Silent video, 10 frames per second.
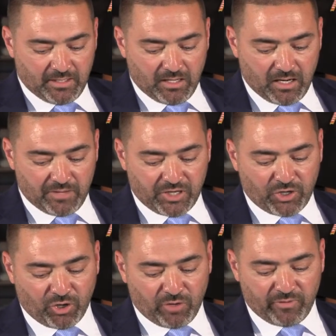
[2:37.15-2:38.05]
the
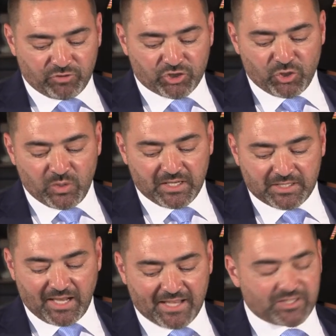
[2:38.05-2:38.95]
curve of shootings
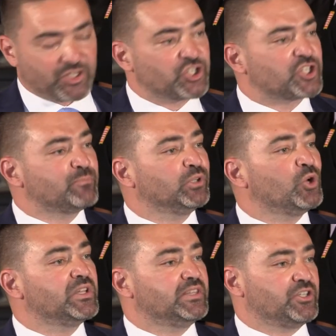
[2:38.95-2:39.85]
that has
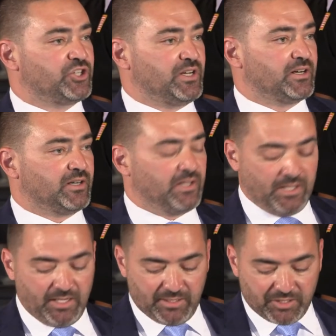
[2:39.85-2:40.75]
exploded this year
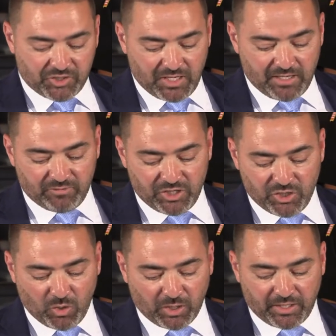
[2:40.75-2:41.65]
in the city of New
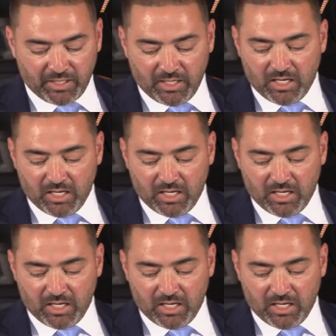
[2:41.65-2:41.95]
York